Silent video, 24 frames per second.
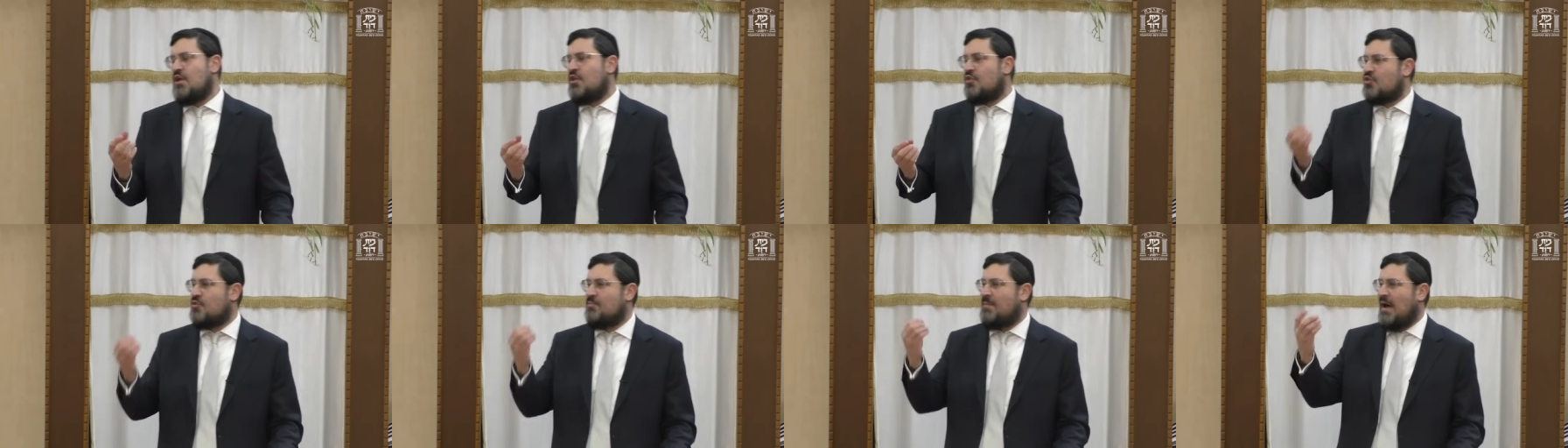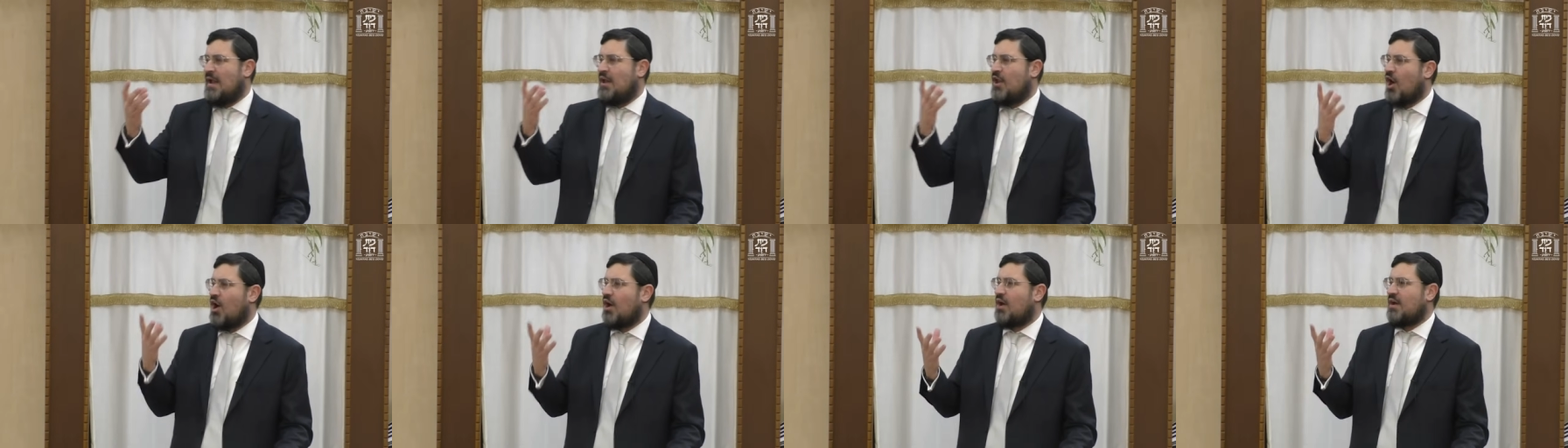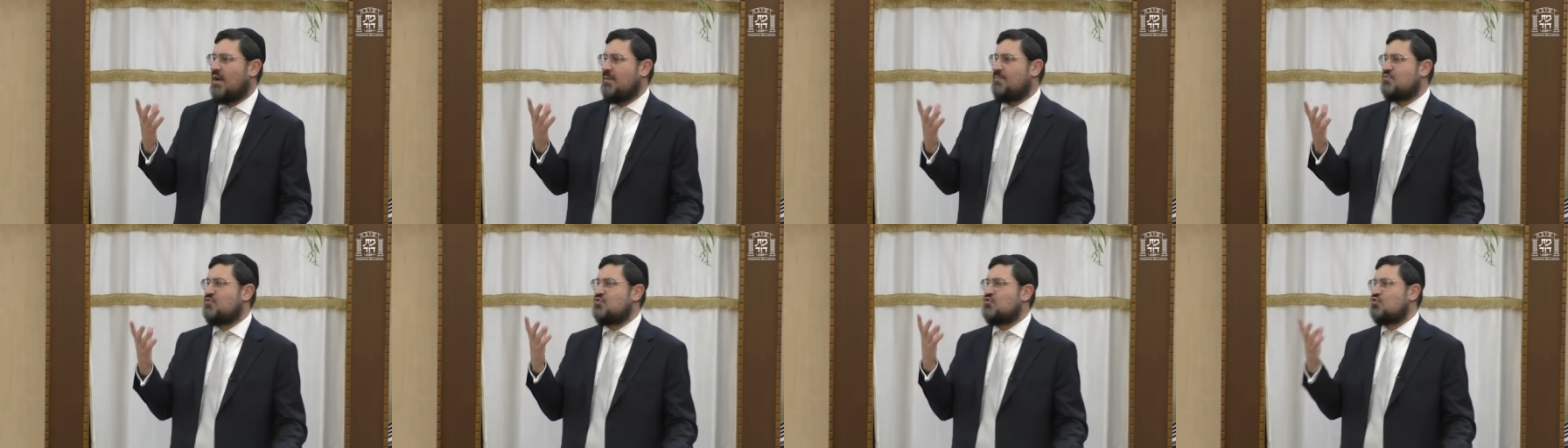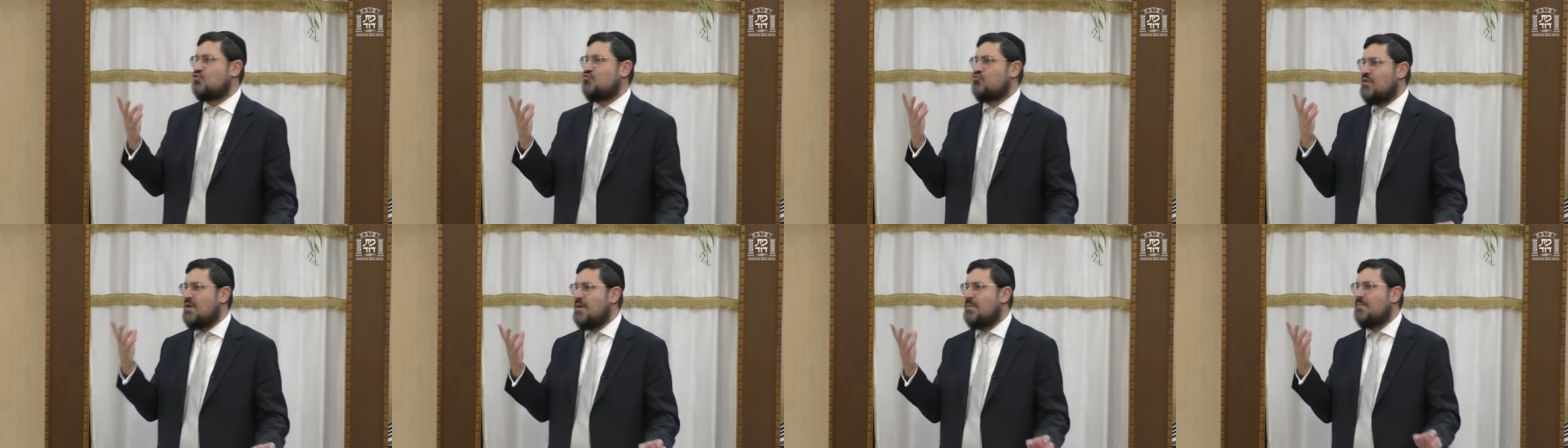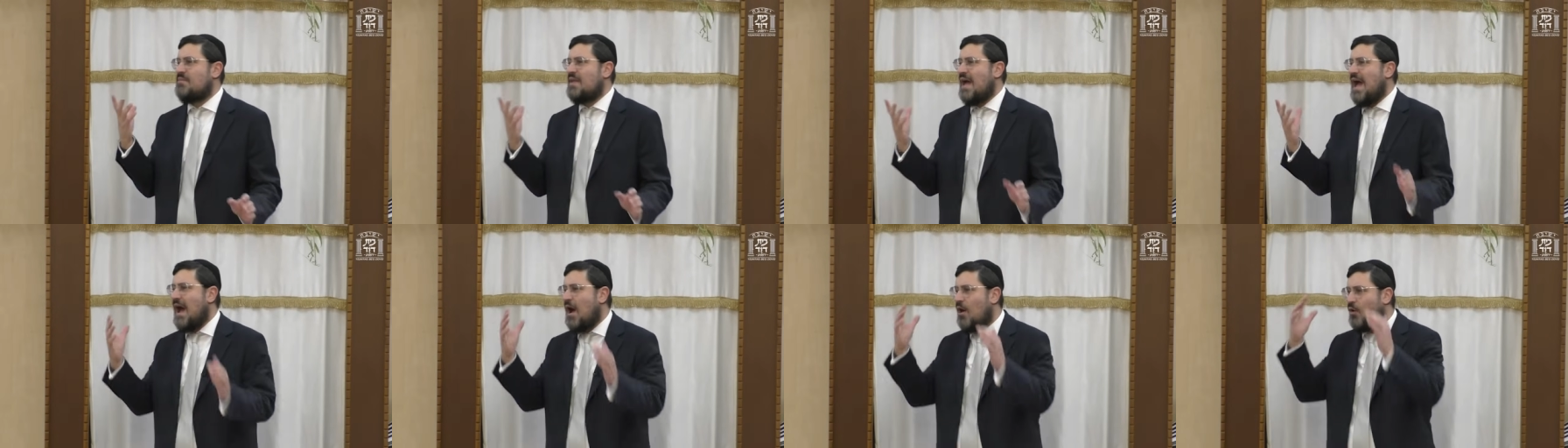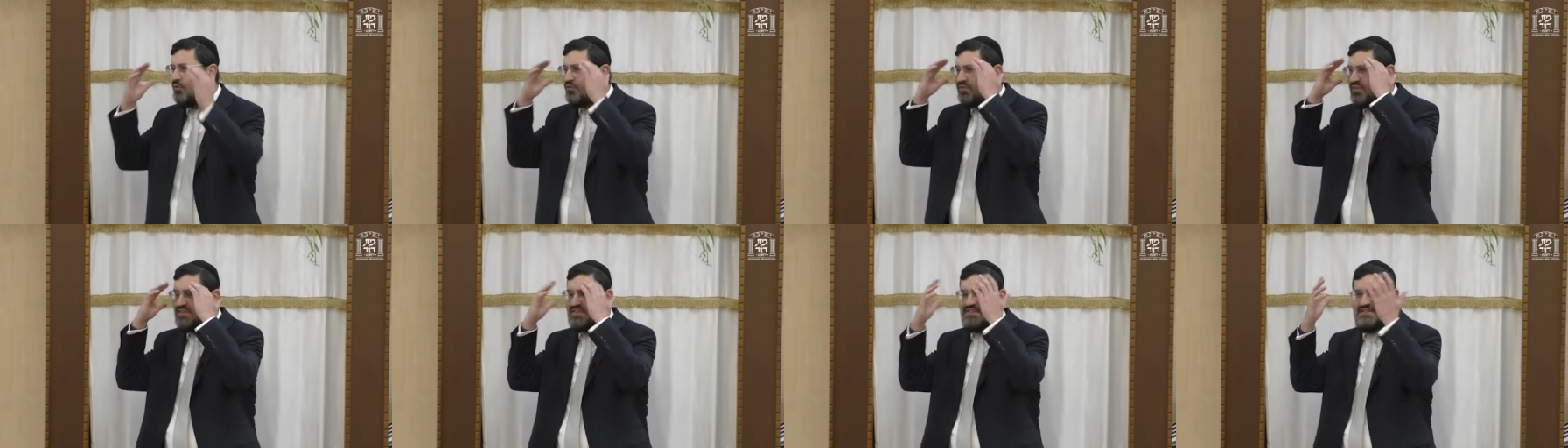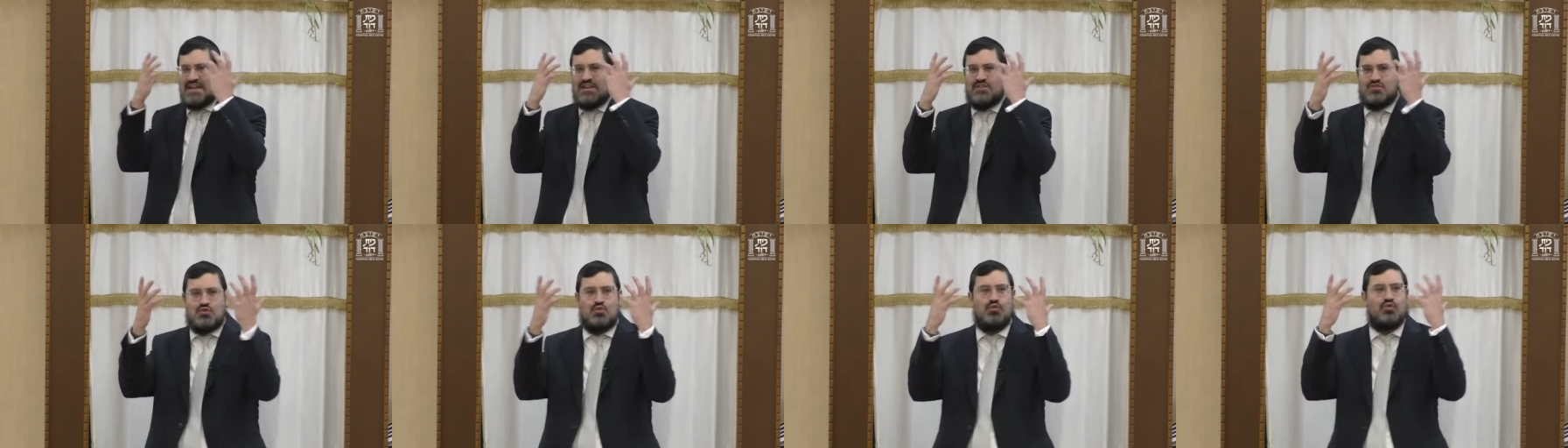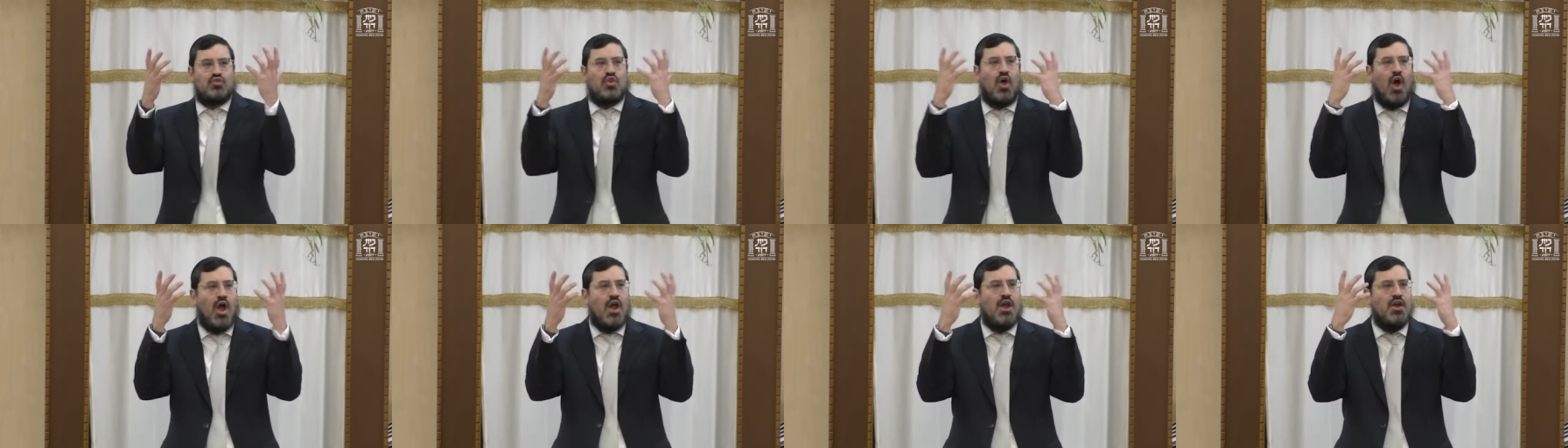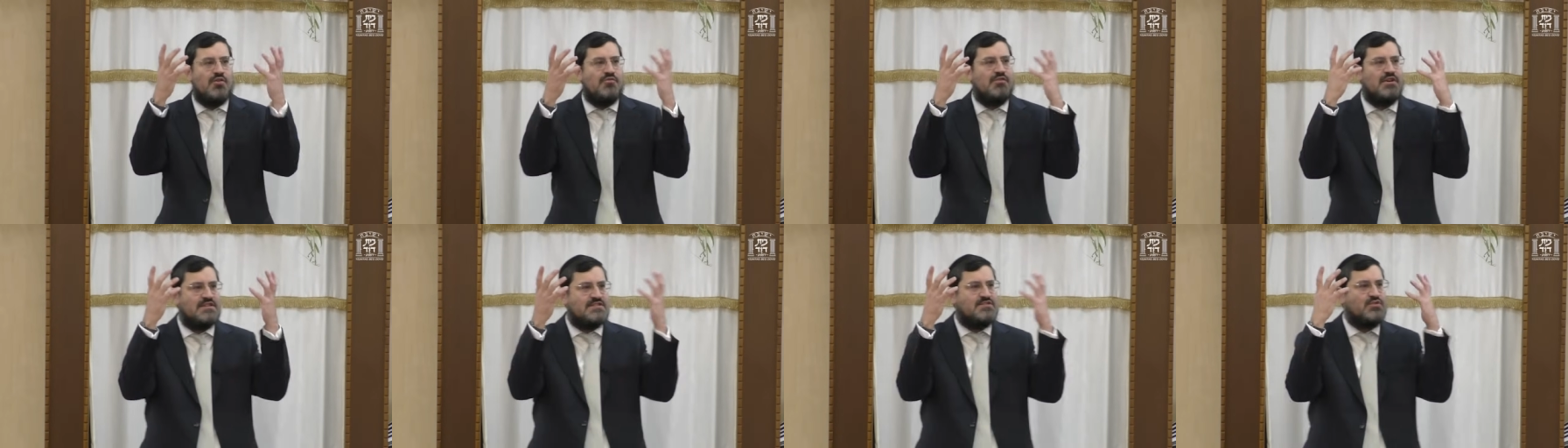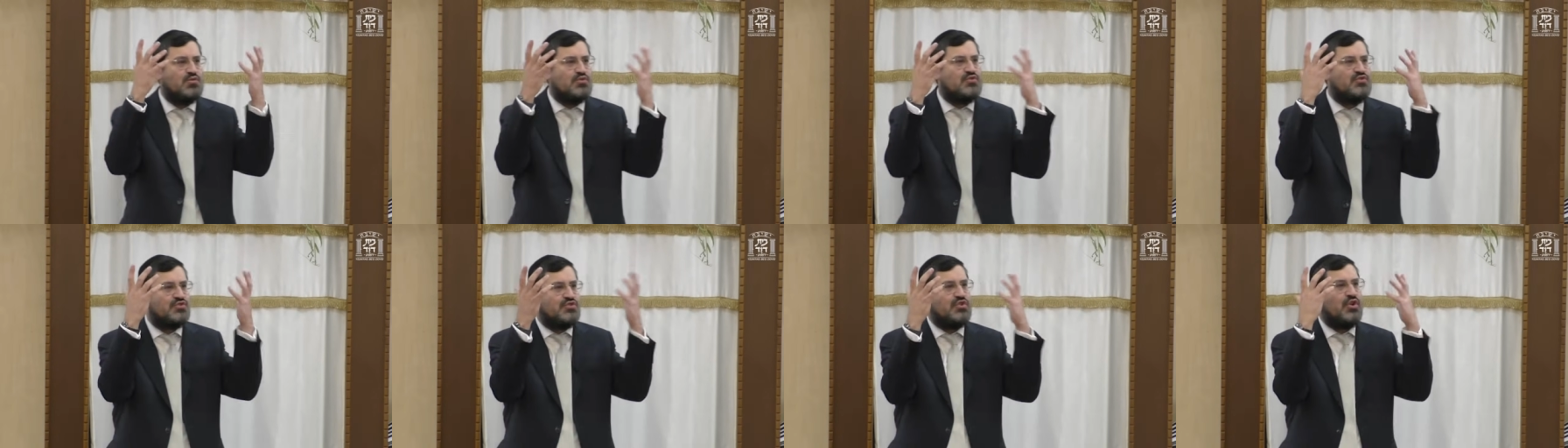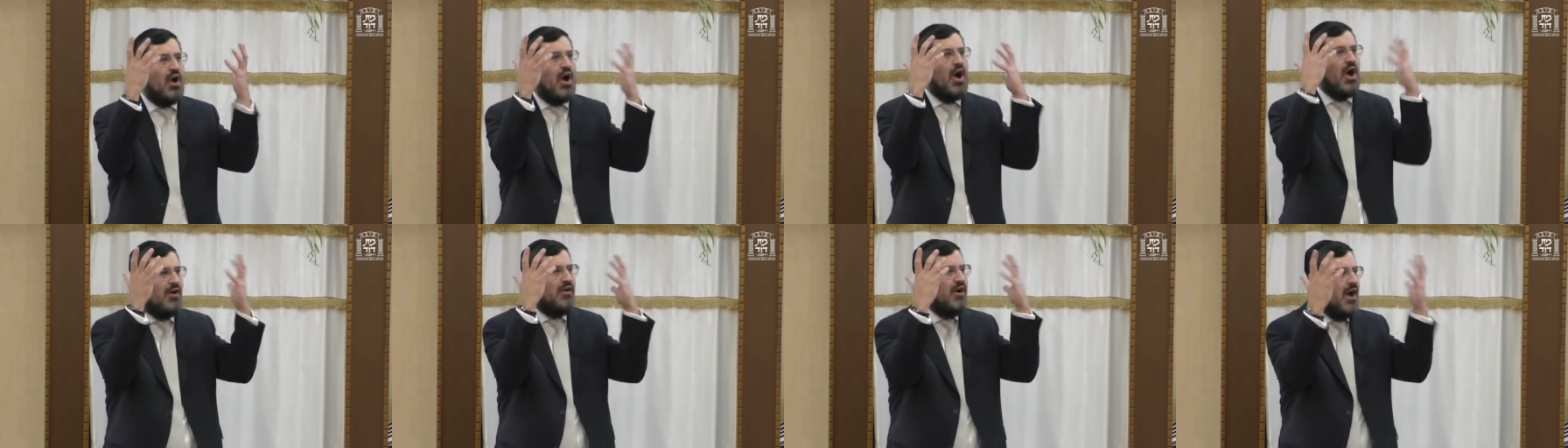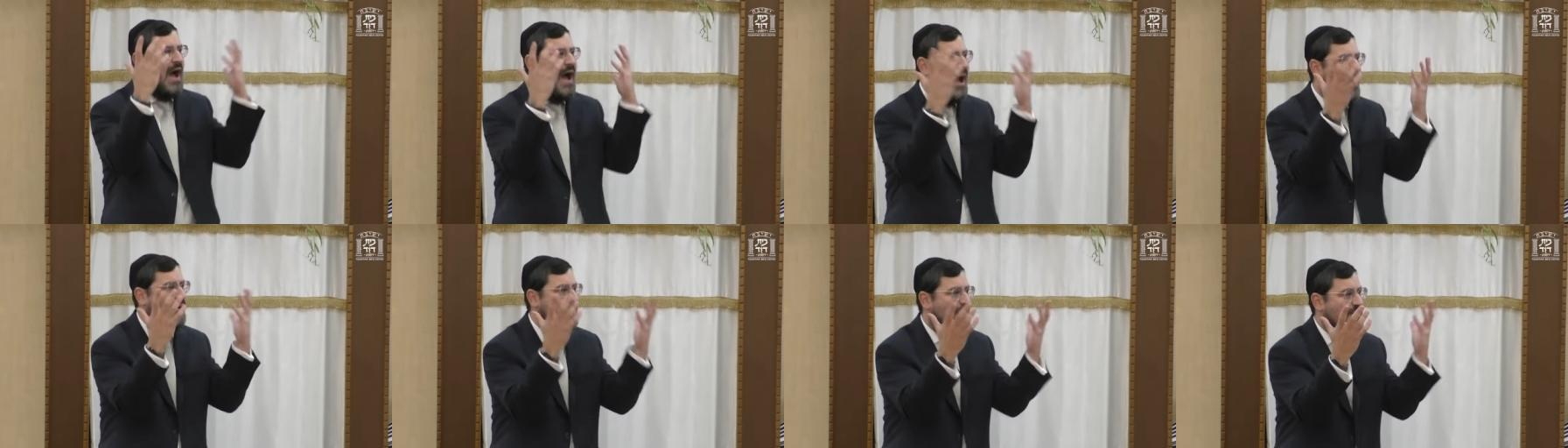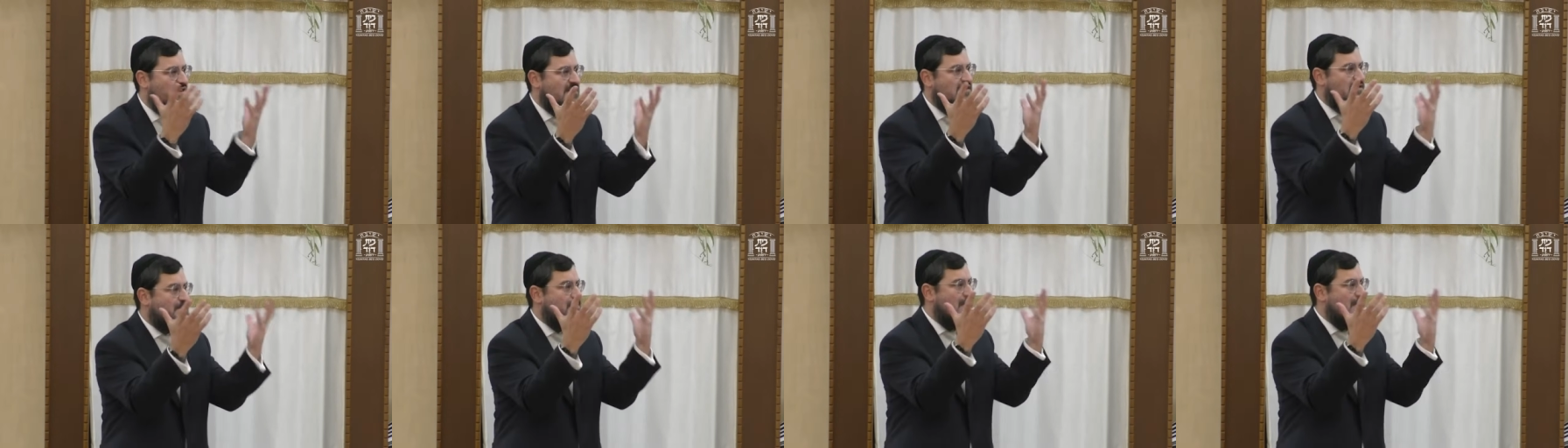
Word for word: the Malachim screamed out and said, Zu Torah, Zu how can this